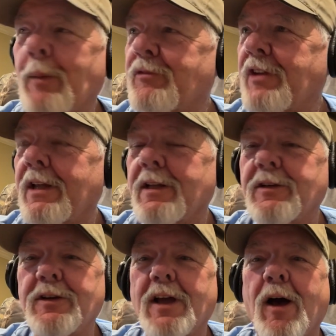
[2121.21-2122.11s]
And I'm
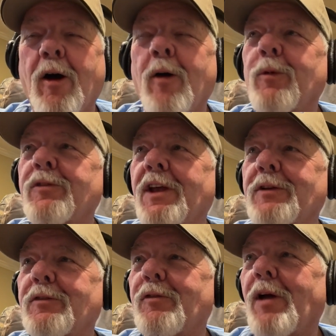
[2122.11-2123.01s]
telling you, I
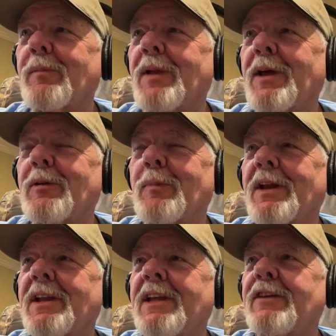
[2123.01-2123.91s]
almost had to drop down
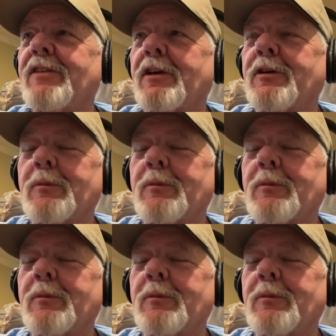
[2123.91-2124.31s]
to my knees.